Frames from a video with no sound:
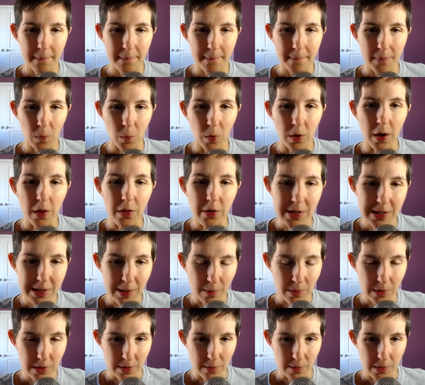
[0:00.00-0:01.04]
What other
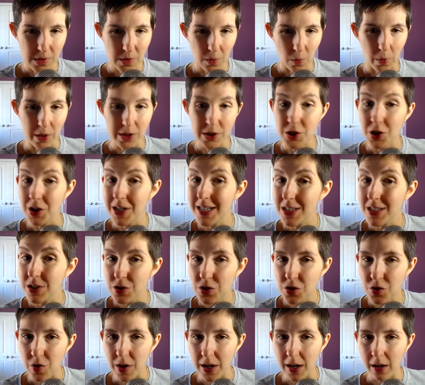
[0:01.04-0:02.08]
symptoms? What's your
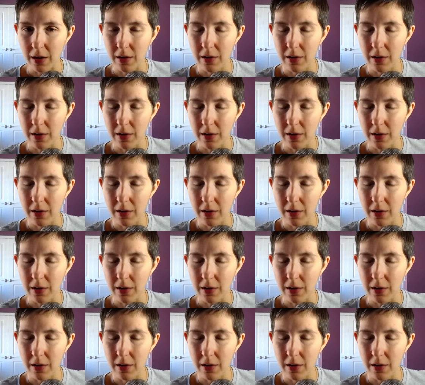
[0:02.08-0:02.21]
history?